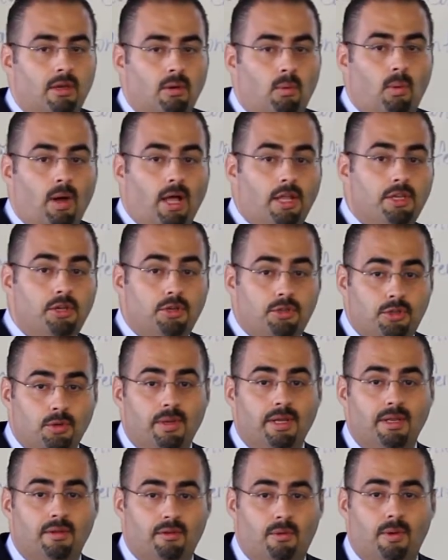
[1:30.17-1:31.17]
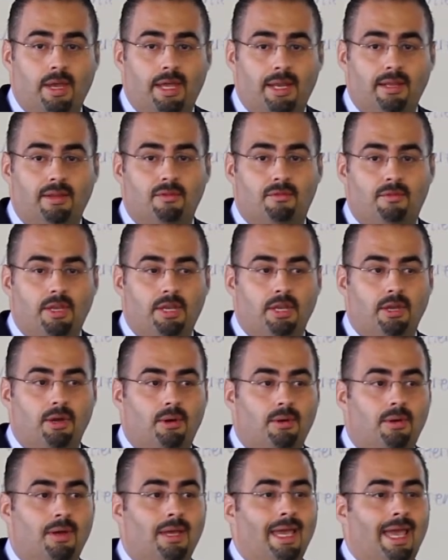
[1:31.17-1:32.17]
while you're doing the creating the
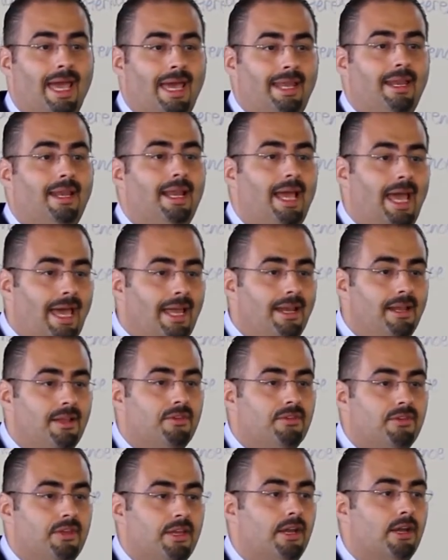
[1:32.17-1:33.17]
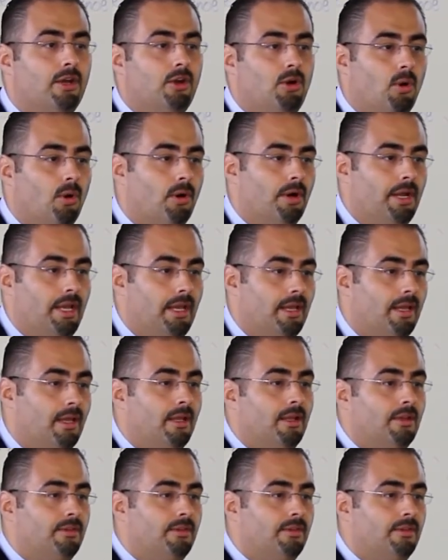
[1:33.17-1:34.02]
video and it edits it according